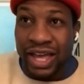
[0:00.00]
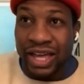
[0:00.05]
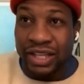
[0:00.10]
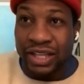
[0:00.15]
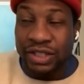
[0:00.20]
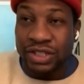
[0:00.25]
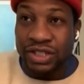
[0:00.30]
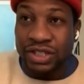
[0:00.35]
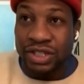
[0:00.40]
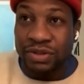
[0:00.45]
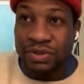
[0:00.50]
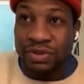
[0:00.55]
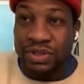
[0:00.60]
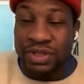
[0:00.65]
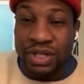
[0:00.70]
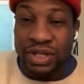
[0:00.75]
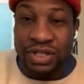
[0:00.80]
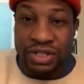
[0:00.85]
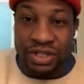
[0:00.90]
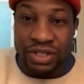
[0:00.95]
and she was
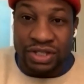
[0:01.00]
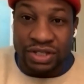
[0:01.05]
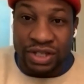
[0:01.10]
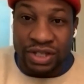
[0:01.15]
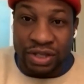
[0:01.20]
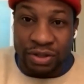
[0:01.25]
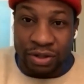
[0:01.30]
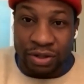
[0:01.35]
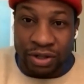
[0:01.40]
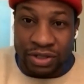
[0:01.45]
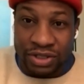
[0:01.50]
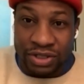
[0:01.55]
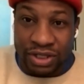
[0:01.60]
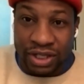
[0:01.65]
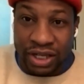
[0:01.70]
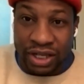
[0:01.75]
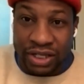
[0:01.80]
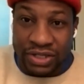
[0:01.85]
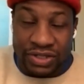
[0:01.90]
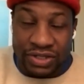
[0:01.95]
teaching this theater arts
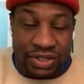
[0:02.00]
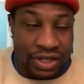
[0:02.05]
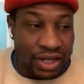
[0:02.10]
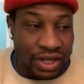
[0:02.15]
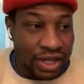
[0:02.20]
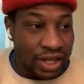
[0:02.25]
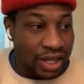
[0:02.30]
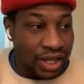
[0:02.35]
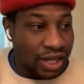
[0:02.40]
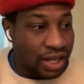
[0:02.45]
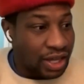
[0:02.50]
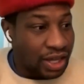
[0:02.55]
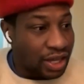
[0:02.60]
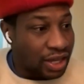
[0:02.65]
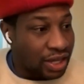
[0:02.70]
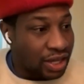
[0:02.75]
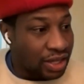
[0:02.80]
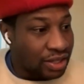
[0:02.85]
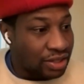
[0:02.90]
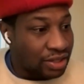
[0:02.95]
class,
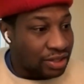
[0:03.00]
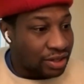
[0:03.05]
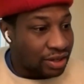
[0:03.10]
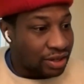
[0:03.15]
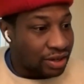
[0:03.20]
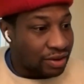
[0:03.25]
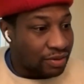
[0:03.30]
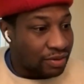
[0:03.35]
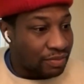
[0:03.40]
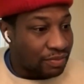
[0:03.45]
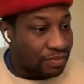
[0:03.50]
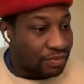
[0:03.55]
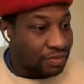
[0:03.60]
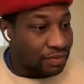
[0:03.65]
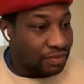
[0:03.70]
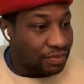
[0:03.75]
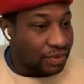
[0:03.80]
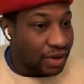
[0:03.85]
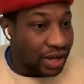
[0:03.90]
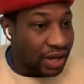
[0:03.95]
and um,
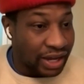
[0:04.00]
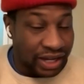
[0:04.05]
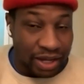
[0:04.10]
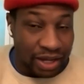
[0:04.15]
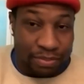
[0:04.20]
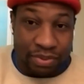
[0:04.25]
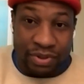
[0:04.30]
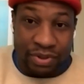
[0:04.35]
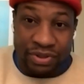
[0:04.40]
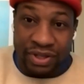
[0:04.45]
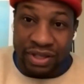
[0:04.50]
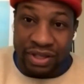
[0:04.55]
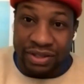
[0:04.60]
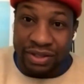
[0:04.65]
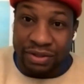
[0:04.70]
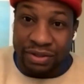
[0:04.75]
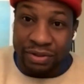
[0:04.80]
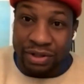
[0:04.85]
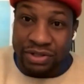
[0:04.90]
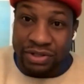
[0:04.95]
I got put in that
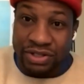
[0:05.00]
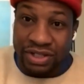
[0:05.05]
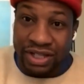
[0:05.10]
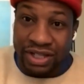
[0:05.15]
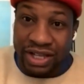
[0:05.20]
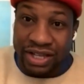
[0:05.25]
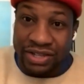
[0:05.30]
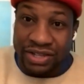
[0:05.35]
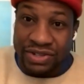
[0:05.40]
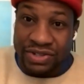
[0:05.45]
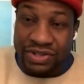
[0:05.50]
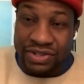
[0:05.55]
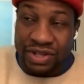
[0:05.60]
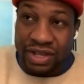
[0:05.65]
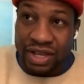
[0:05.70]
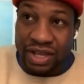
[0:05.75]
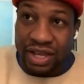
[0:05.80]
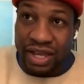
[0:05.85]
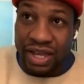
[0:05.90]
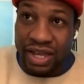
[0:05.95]
theater arts class,
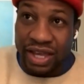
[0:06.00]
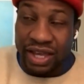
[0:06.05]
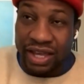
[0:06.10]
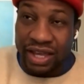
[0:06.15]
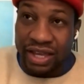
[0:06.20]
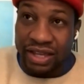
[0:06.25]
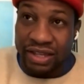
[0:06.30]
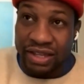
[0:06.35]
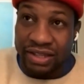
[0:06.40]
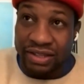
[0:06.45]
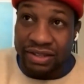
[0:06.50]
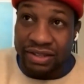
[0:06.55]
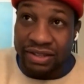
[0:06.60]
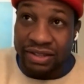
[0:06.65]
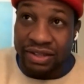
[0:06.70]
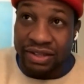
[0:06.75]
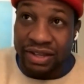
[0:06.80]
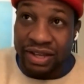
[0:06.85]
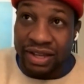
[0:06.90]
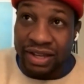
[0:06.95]

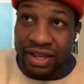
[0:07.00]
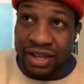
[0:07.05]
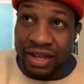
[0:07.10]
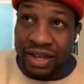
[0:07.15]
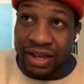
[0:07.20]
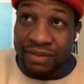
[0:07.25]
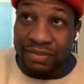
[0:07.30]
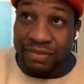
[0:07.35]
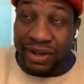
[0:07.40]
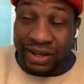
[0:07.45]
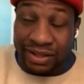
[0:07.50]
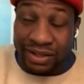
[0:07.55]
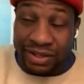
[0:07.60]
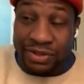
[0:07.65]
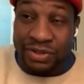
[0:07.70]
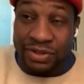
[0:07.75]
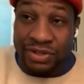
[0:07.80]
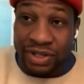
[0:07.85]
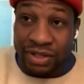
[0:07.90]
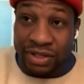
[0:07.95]
and I can
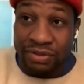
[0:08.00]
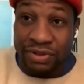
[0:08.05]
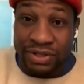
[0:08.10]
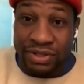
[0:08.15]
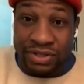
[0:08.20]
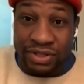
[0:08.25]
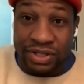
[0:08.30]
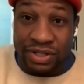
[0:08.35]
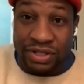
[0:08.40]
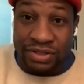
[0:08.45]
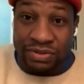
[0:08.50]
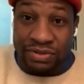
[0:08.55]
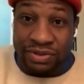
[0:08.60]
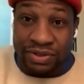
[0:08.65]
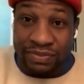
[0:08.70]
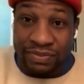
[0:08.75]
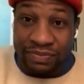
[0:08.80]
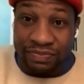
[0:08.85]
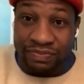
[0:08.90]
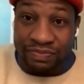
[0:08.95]
let you say the rest is
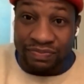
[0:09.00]
history.